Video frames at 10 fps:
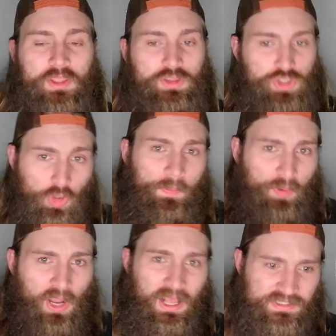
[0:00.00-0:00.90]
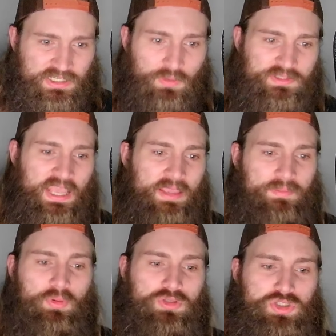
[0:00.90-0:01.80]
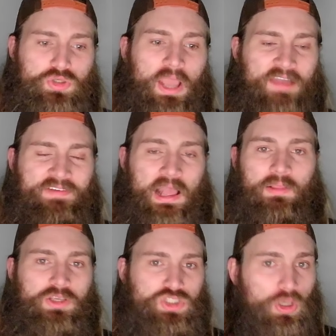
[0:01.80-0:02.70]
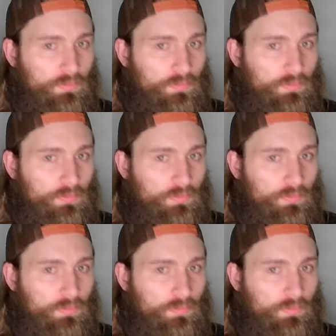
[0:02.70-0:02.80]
Yuri Prochazka was able to have Alex